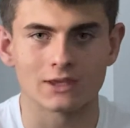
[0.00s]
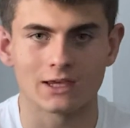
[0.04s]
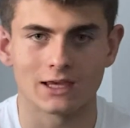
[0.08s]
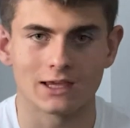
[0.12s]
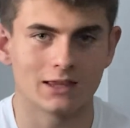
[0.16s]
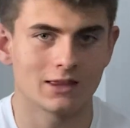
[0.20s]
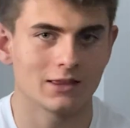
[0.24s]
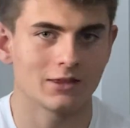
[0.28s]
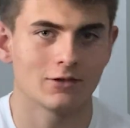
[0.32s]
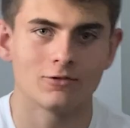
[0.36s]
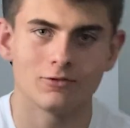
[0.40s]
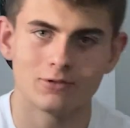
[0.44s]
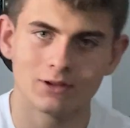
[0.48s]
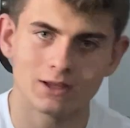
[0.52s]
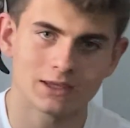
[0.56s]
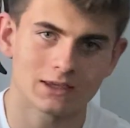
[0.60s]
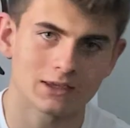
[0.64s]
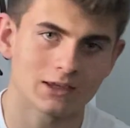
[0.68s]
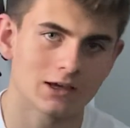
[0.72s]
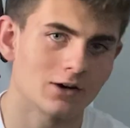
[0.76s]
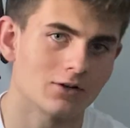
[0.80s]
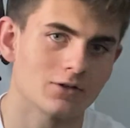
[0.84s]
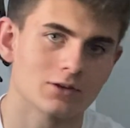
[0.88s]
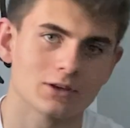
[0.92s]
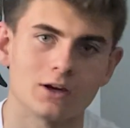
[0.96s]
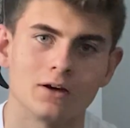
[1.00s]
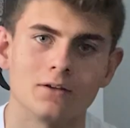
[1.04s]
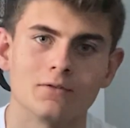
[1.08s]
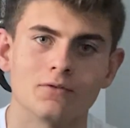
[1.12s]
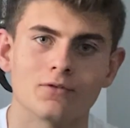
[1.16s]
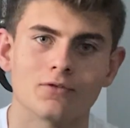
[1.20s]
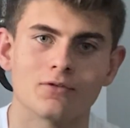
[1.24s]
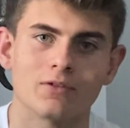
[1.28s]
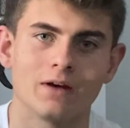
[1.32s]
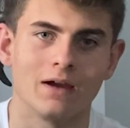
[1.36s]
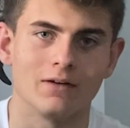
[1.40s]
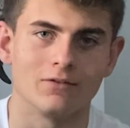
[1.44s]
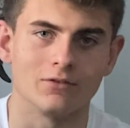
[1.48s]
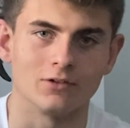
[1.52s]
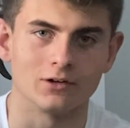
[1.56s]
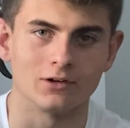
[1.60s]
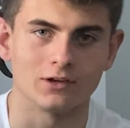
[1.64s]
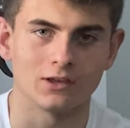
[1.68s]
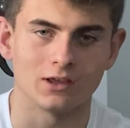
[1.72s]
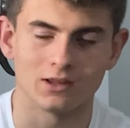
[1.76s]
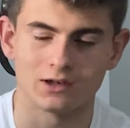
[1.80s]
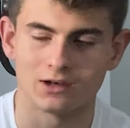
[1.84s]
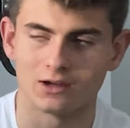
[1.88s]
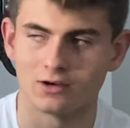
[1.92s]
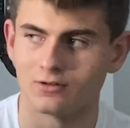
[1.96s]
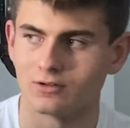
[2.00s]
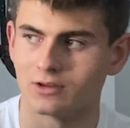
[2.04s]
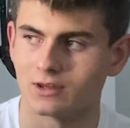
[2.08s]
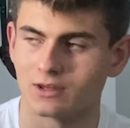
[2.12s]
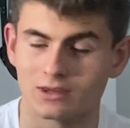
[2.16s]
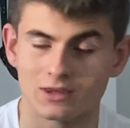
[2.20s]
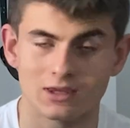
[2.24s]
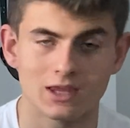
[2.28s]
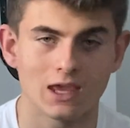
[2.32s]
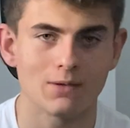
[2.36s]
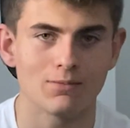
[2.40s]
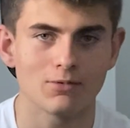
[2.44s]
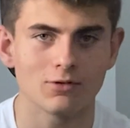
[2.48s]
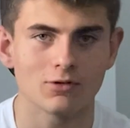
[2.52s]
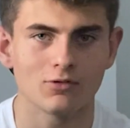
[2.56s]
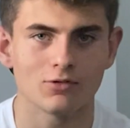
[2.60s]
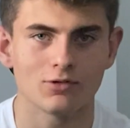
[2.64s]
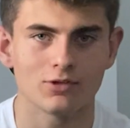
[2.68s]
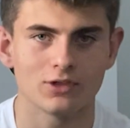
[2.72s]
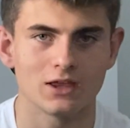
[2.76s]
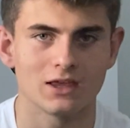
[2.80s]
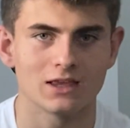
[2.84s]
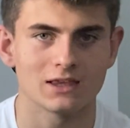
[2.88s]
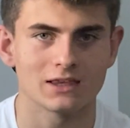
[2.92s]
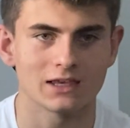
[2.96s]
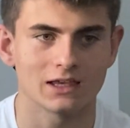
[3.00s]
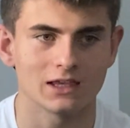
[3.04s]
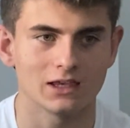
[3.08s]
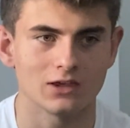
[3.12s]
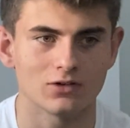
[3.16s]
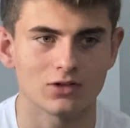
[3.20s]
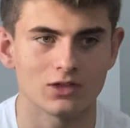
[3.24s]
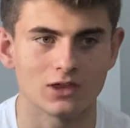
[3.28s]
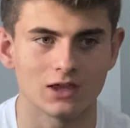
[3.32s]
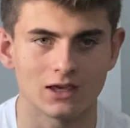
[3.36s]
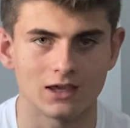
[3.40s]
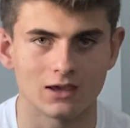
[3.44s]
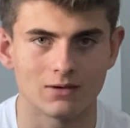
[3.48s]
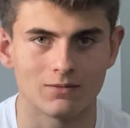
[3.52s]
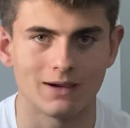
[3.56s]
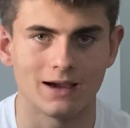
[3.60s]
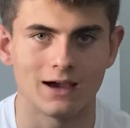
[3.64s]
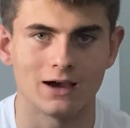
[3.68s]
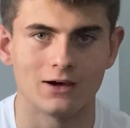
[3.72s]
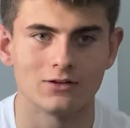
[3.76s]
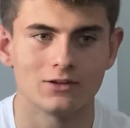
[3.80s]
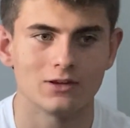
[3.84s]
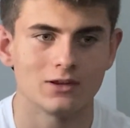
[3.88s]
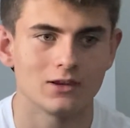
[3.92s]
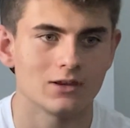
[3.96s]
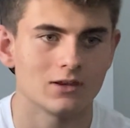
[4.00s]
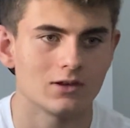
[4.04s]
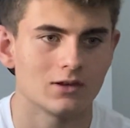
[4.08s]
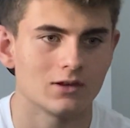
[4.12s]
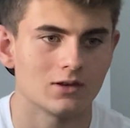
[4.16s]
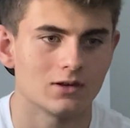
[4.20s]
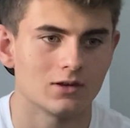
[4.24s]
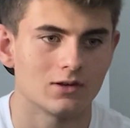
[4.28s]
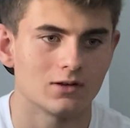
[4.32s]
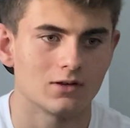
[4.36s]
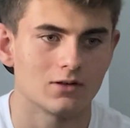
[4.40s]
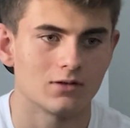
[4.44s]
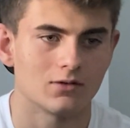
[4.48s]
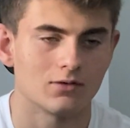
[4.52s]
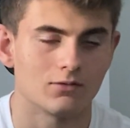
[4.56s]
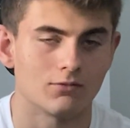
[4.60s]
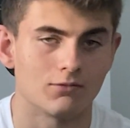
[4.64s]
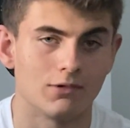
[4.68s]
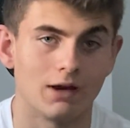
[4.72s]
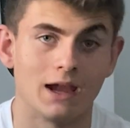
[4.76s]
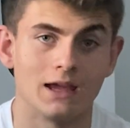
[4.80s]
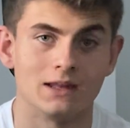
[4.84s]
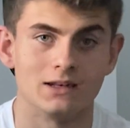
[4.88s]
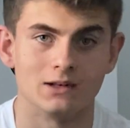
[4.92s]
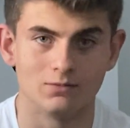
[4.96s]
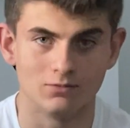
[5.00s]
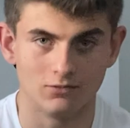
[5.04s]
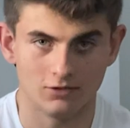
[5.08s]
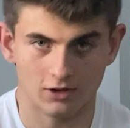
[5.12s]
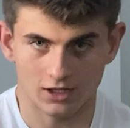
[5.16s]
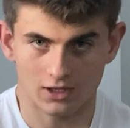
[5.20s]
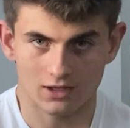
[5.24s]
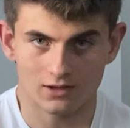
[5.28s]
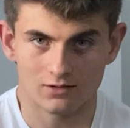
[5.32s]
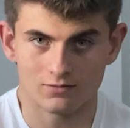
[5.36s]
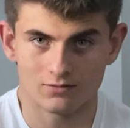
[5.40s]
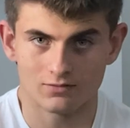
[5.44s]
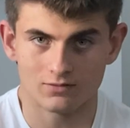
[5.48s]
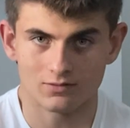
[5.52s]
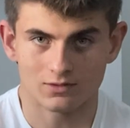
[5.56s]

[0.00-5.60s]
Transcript: The list goes on forever, you know, the typical things that you think about randomly